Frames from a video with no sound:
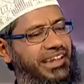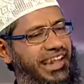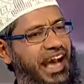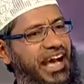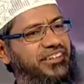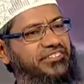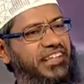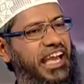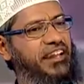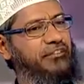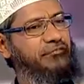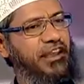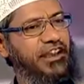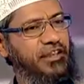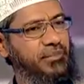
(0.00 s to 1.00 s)
last and
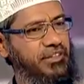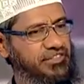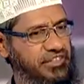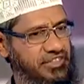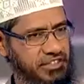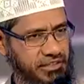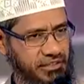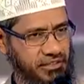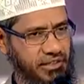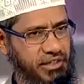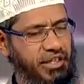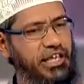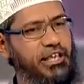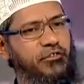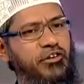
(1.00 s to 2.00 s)
final messenger,
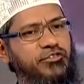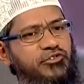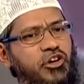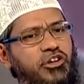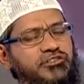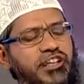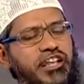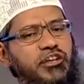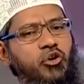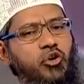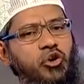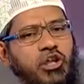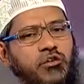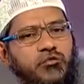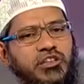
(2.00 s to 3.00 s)
he was not sent
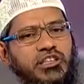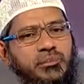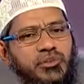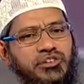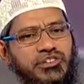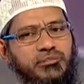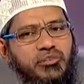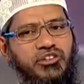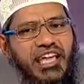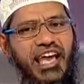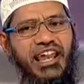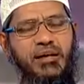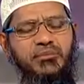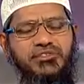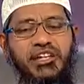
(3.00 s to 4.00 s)
only for the Muslims or the
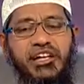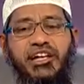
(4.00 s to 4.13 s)
Arabs,